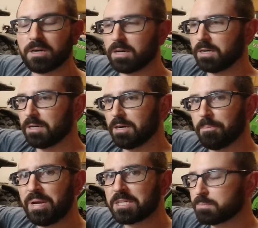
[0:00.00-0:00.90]
a
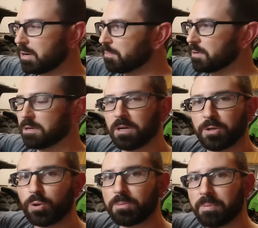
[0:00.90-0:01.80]
base bumper, an
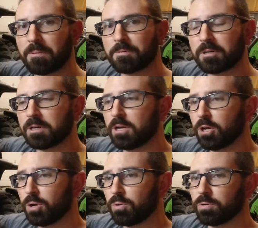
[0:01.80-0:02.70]
old bumper,
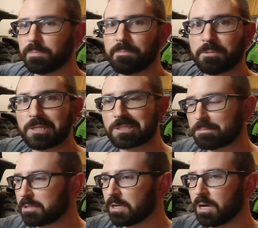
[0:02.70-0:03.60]
or get
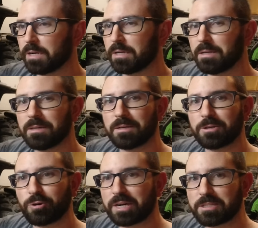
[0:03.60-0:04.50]
something on
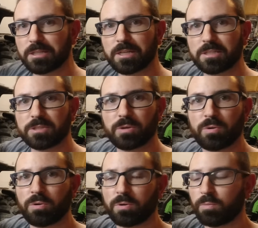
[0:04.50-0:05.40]
Craigslist
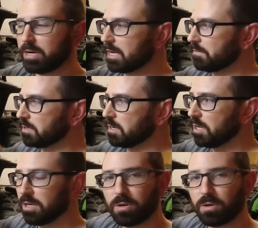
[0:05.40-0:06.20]
or whatever,